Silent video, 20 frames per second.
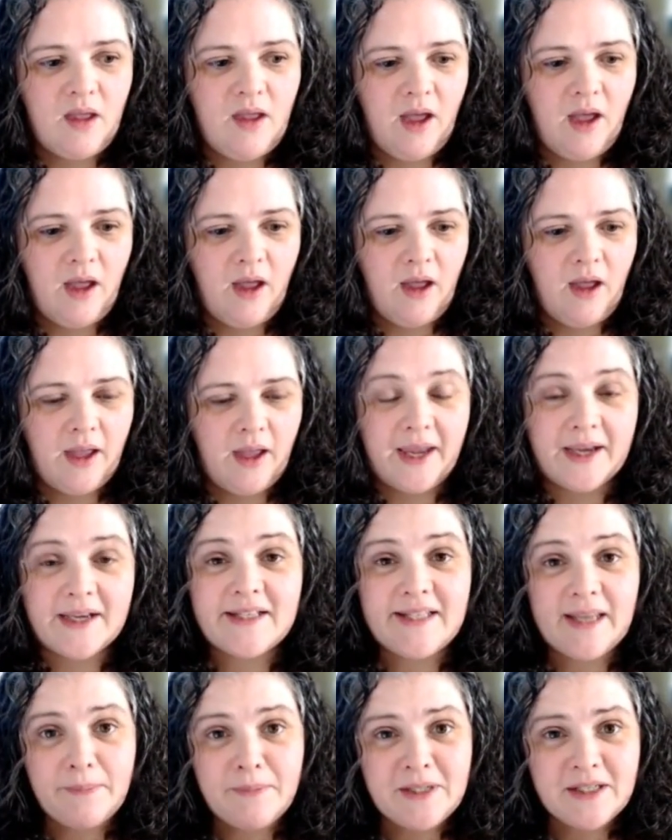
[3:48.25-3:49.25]

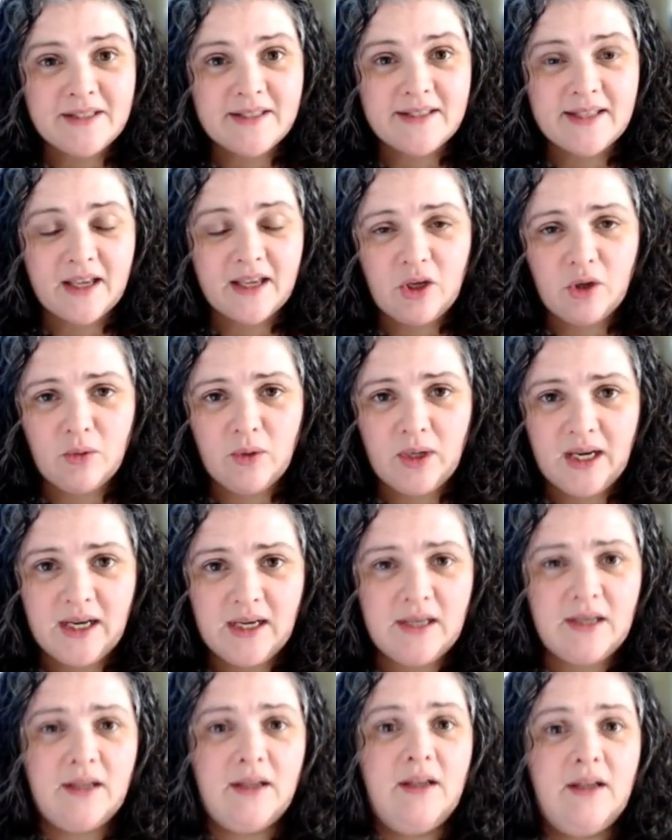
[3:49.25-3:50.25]
acceptance that you
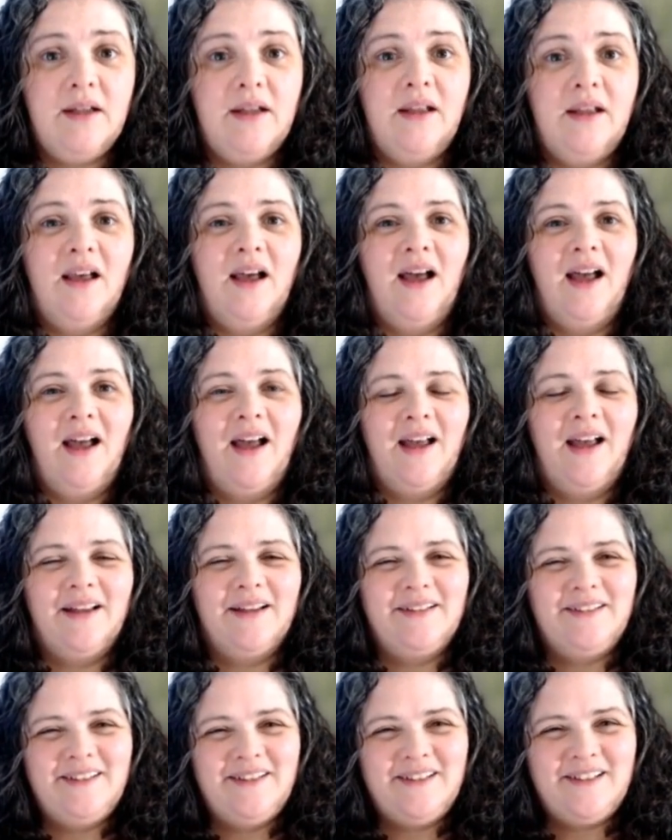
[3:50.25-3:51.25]
need
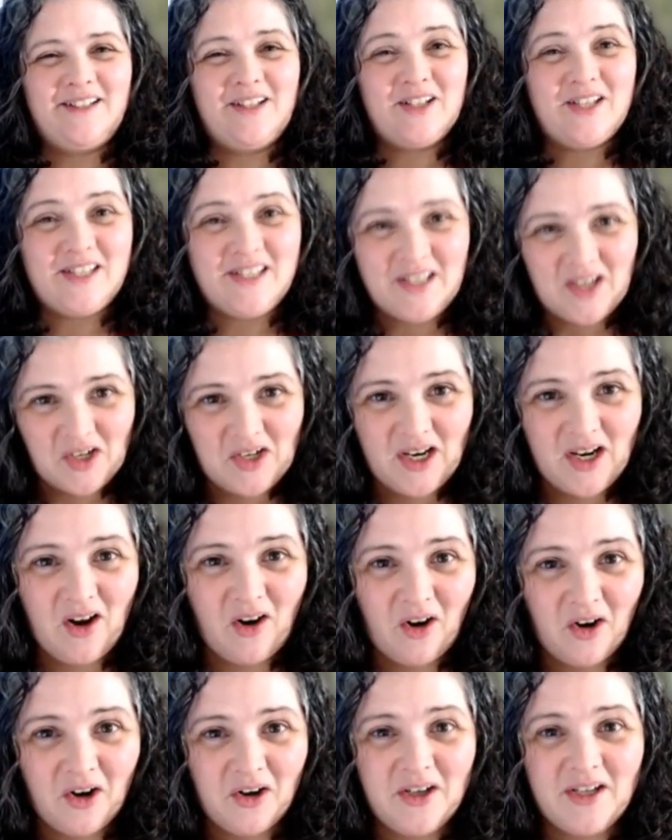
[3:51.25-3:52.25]
to study
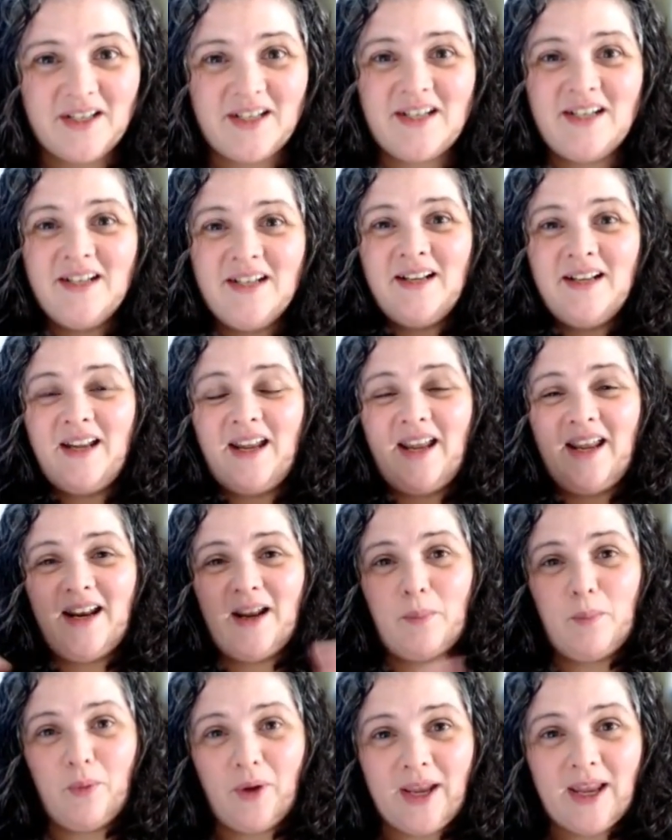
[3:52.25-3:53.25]
art in a
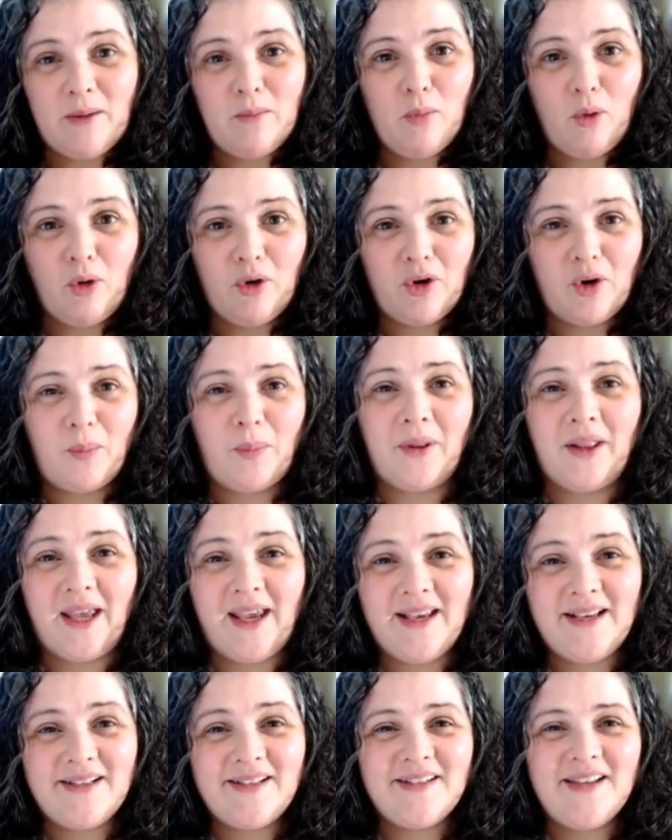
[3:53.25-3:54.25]
brick and mortar
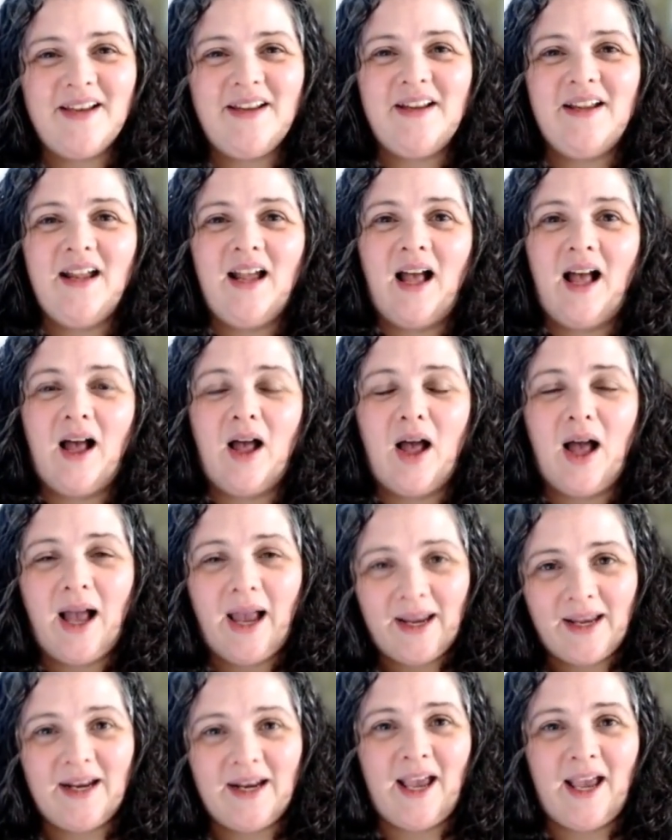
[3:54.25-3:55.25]
place, I
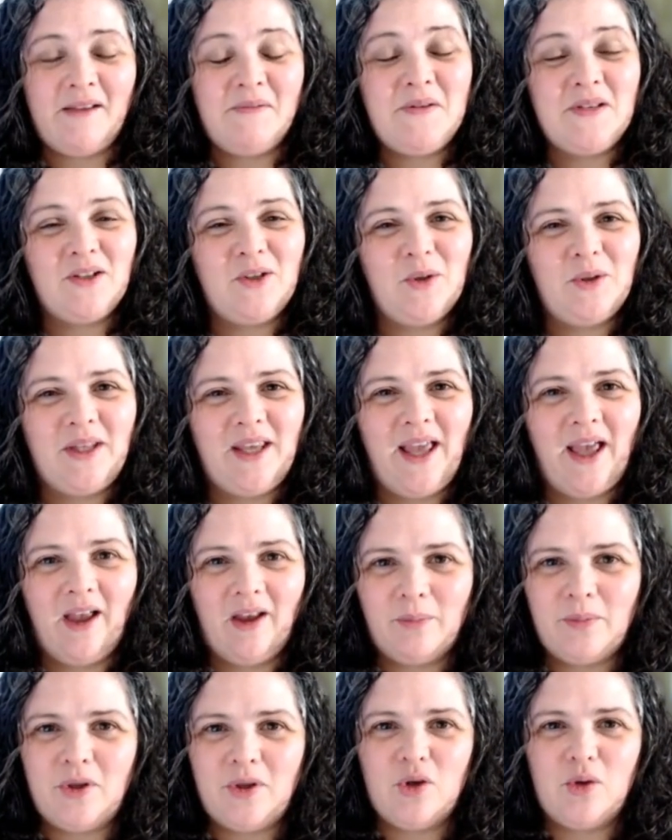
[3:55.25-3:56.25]
can absolutely
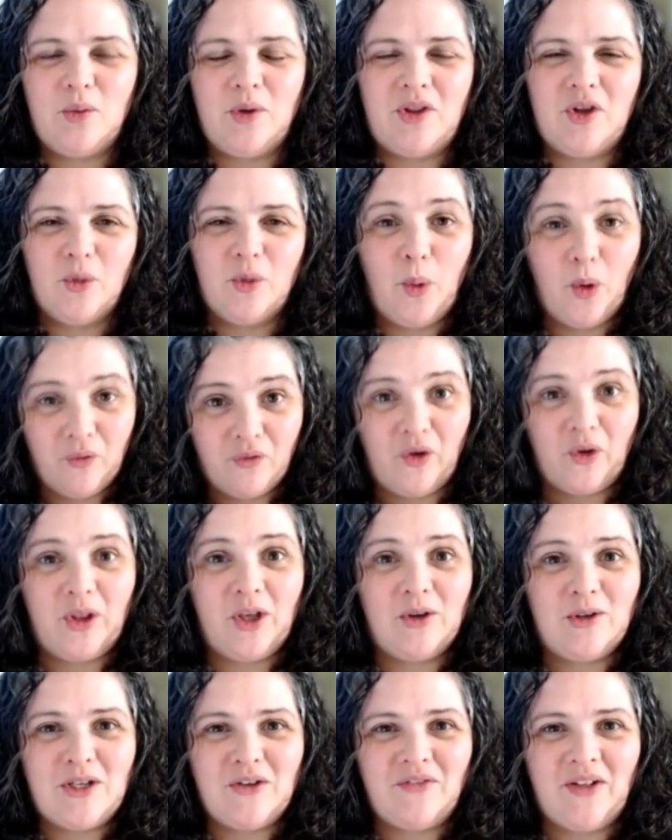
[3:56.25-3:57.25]
help you with your
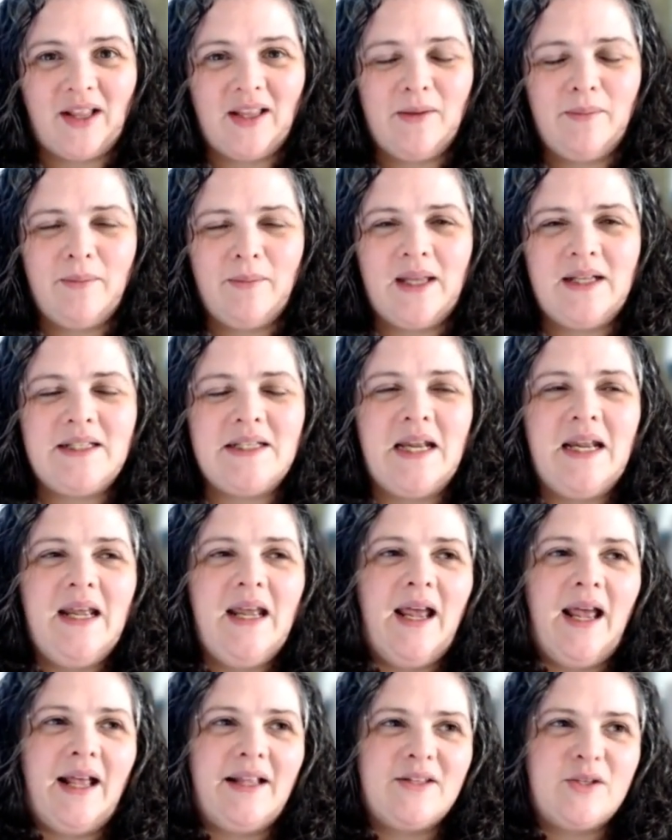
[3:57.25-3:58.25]
portfolio development
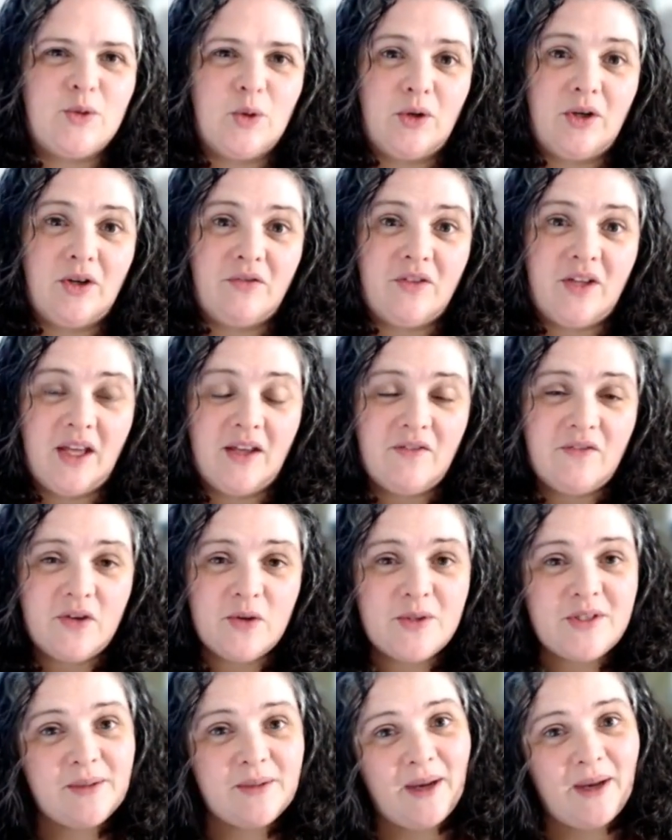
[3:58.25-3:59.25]
and sort of give you
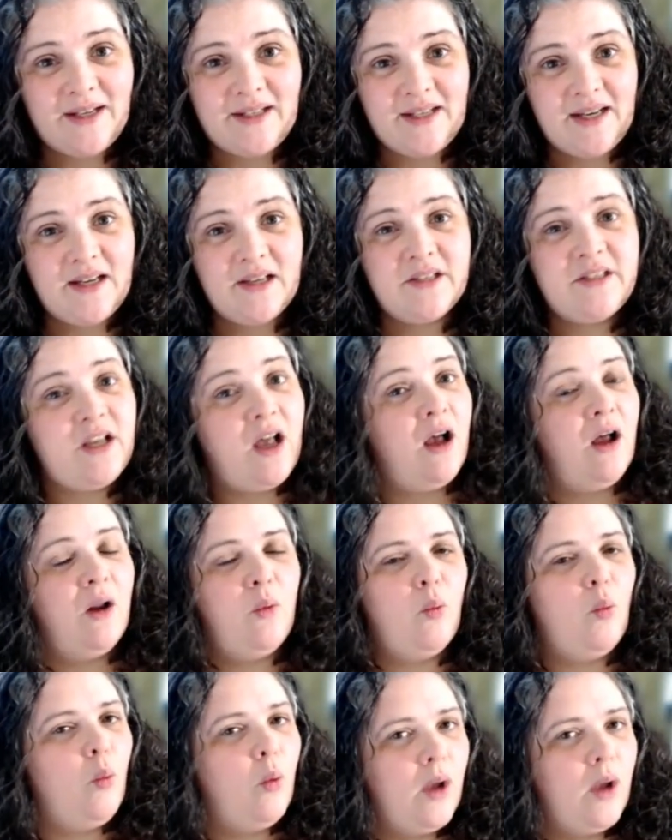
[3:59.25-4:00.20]
some ideas on